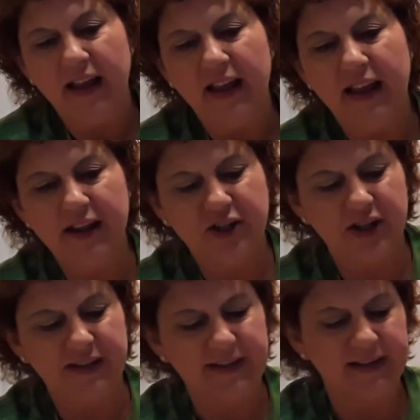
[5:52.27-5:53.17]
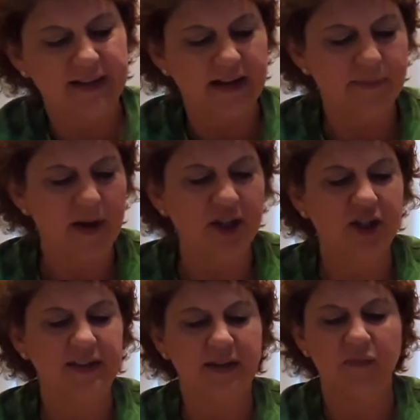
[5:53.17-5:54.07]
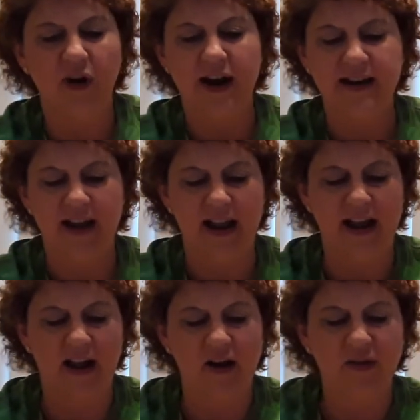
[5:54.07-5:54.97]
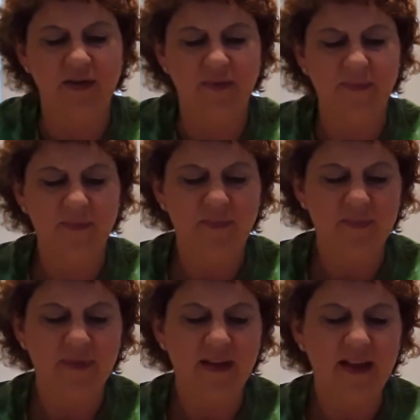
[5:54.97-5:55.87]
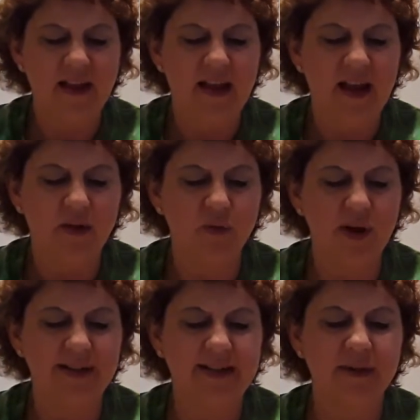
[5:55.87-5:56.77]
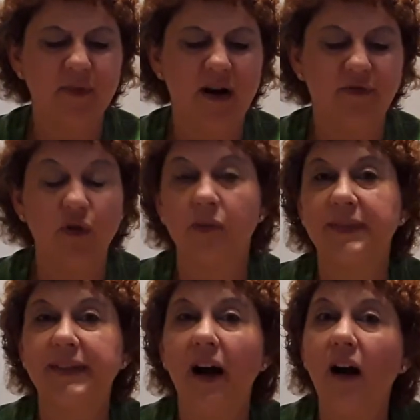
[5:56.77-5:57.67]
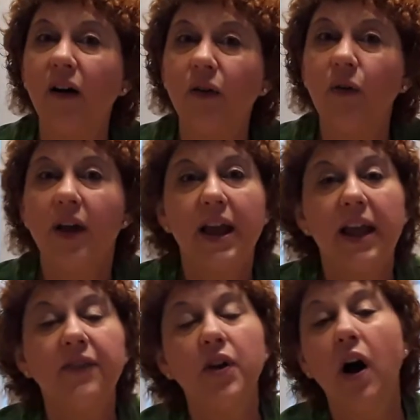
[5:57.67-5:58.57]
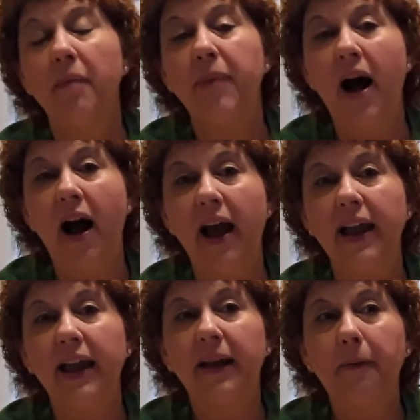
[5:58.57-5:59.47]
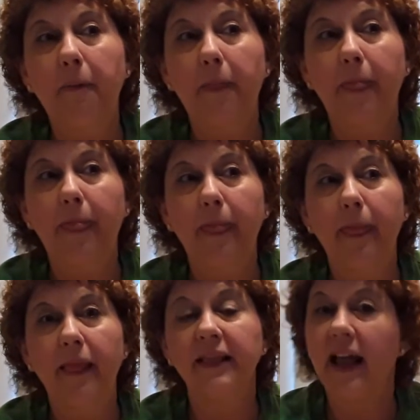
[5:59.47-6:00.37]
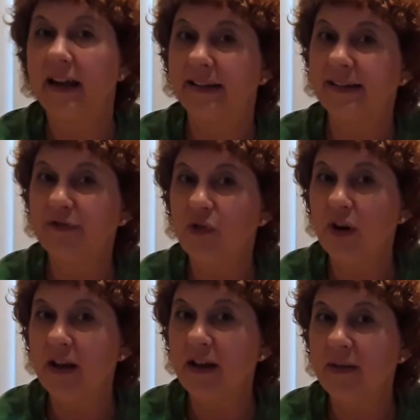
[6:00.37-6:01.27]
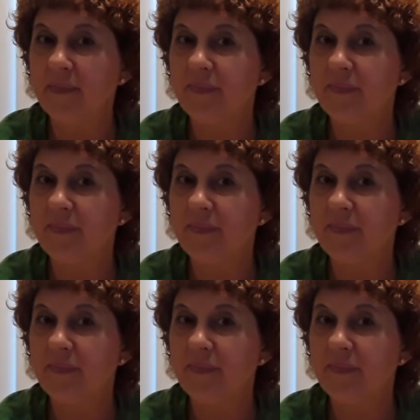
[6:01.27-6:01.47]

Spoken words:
he just munches them right down, rinsed them off for him. So even though I buy lettuce for him,